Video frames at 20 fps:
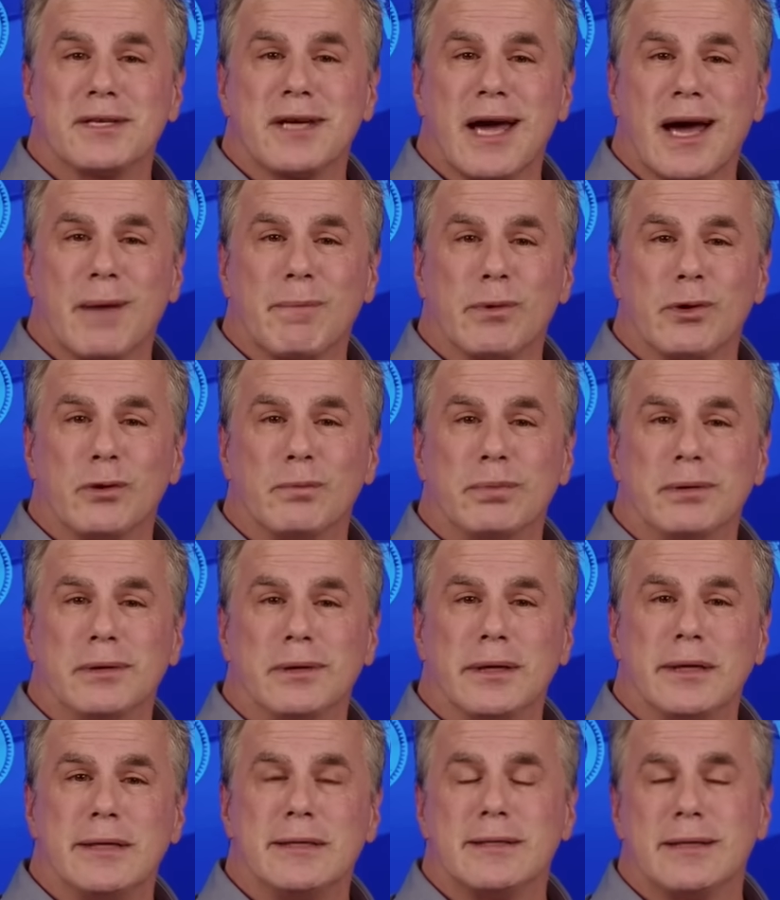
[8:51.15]
Capitol
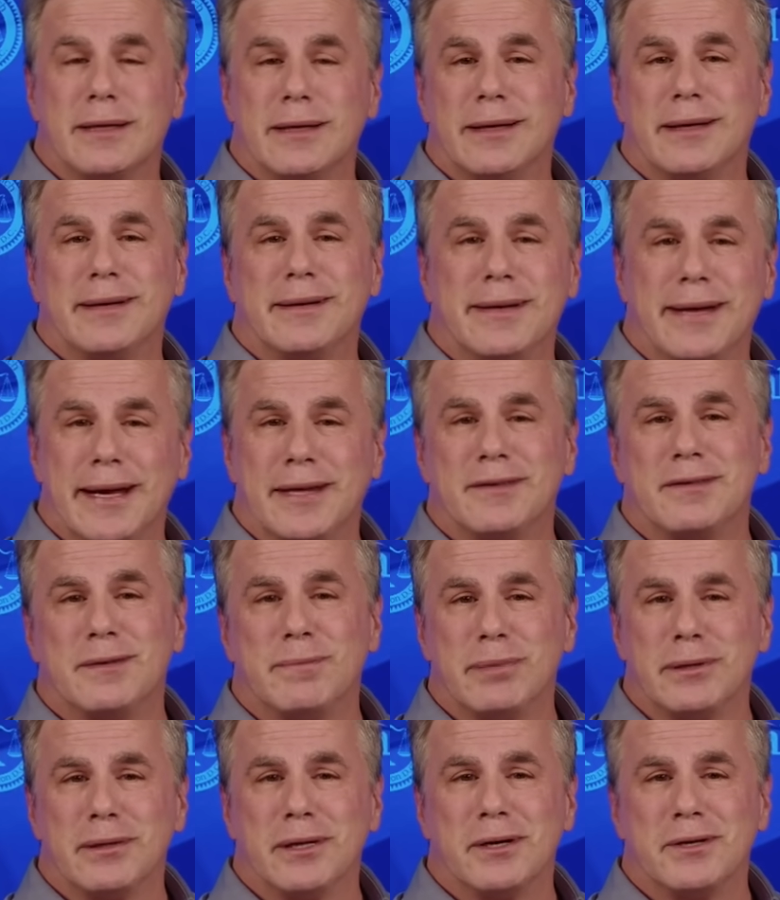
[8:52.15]
Police, Nancy
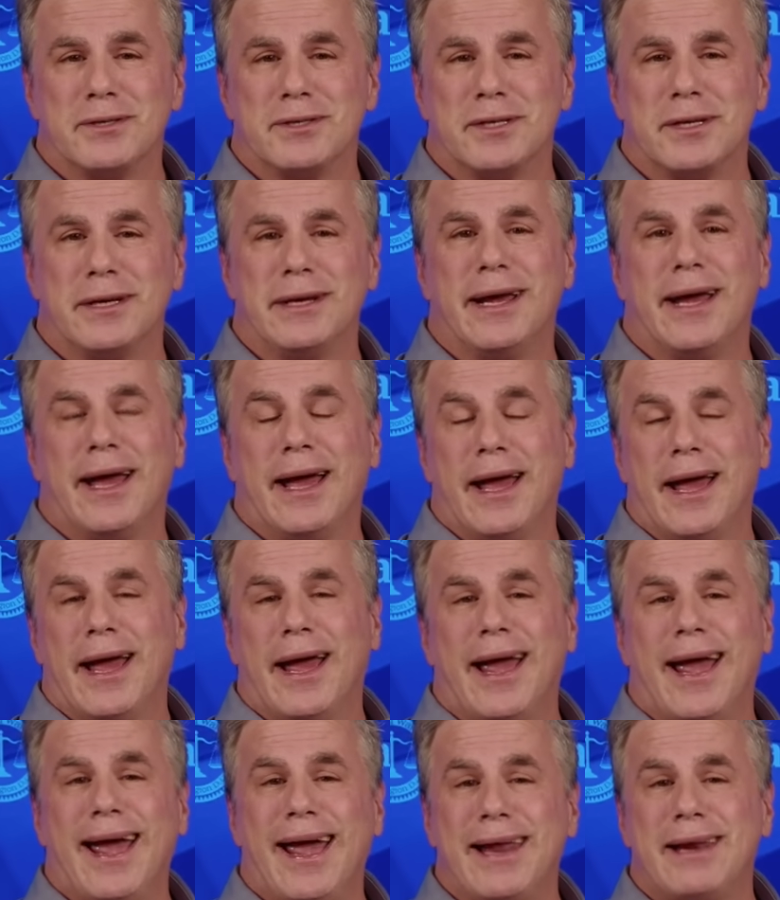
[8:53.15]
Pelosi,
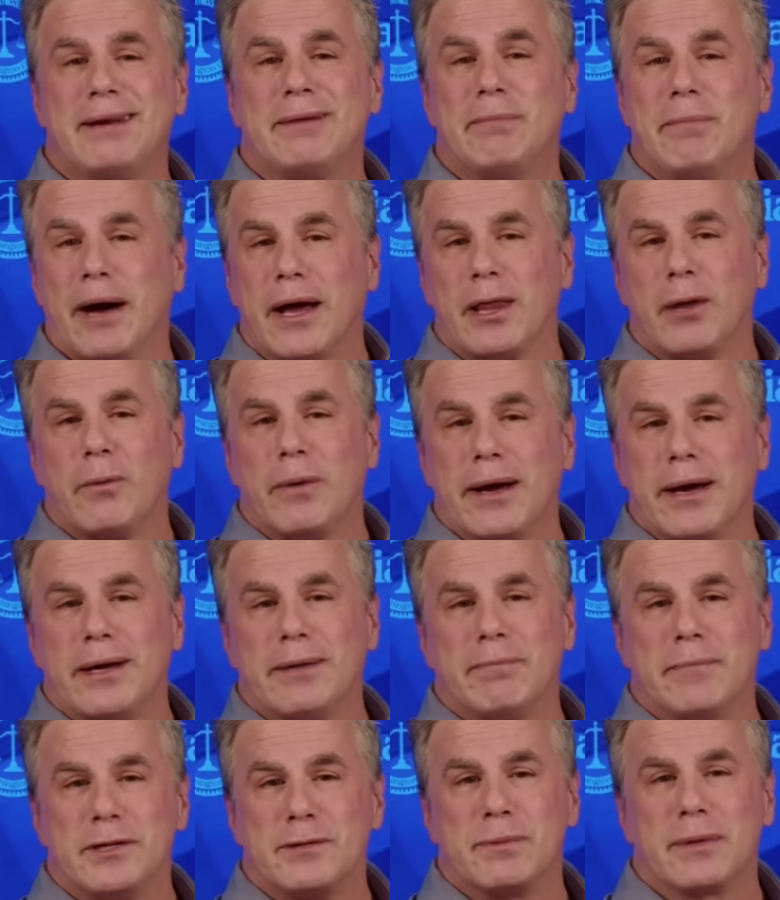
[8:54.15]
and by the way,
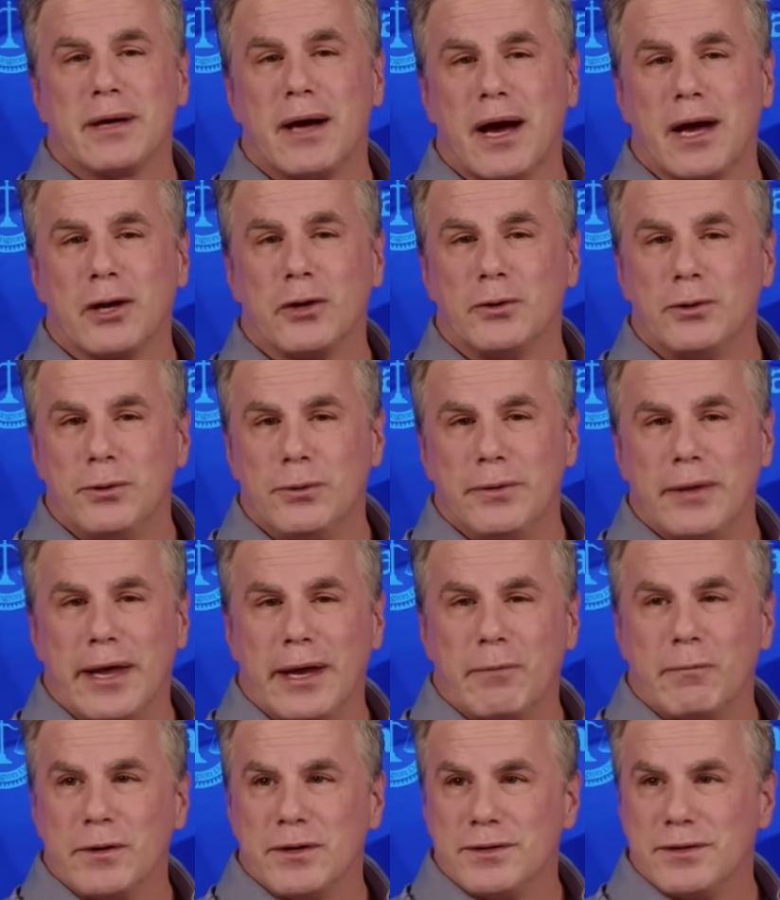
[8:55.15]
Mitch McConnell, who
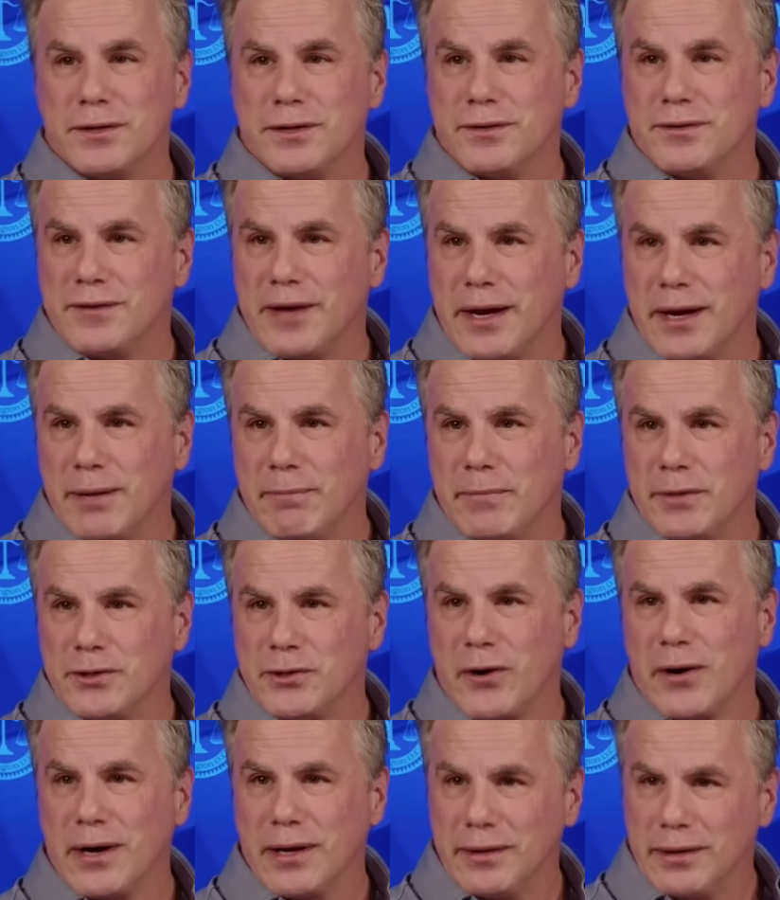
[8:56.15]
then was the Senate
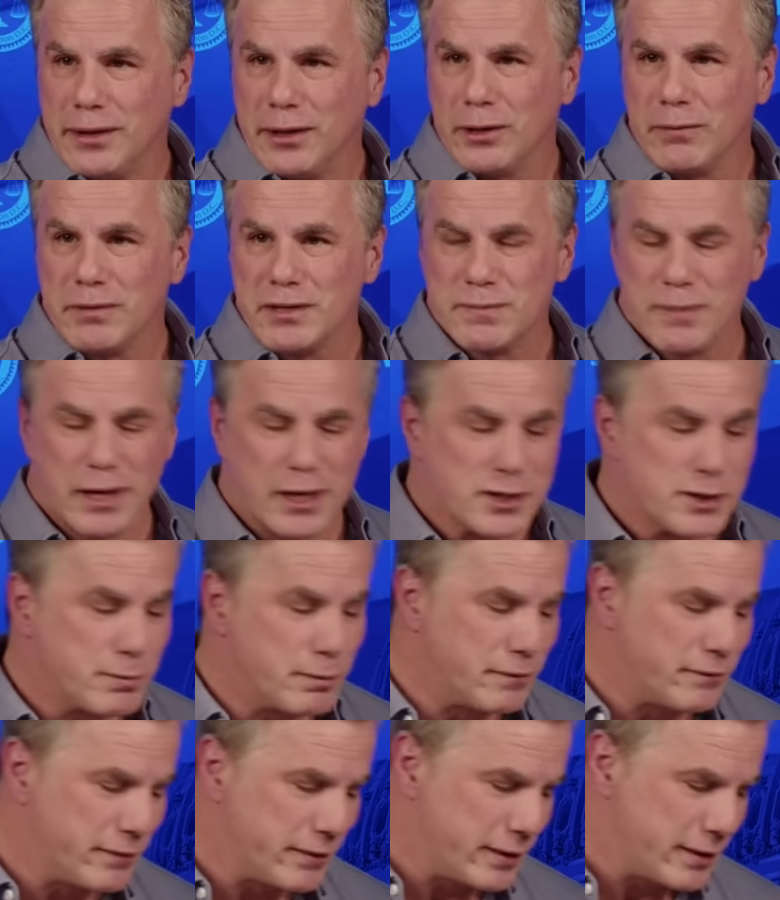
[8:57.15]
Majority Leader
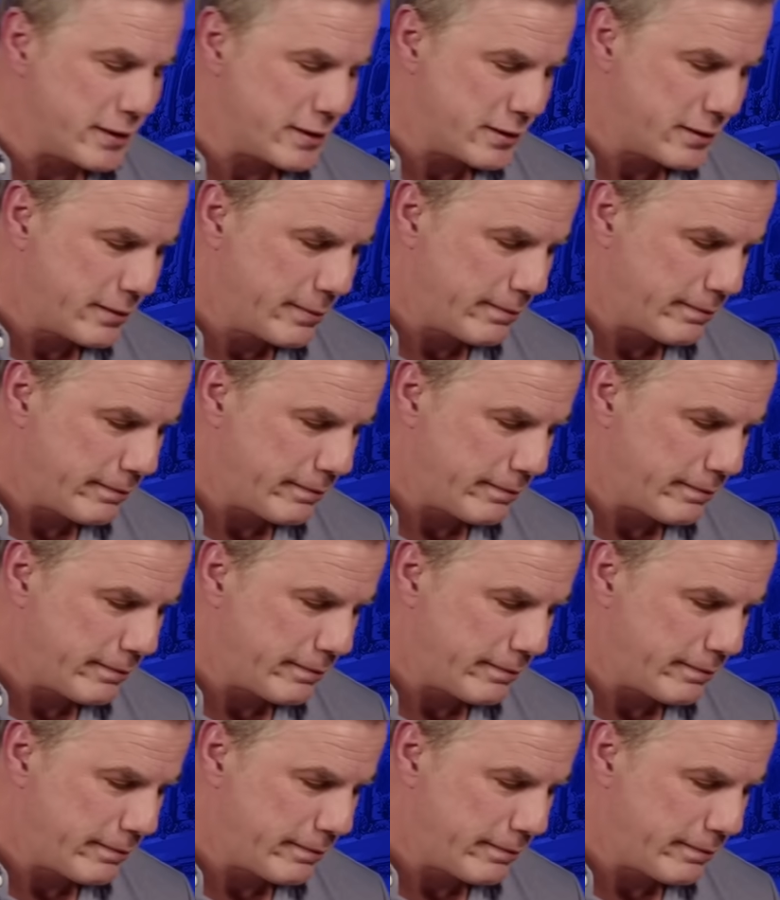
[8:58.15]
responsible for this.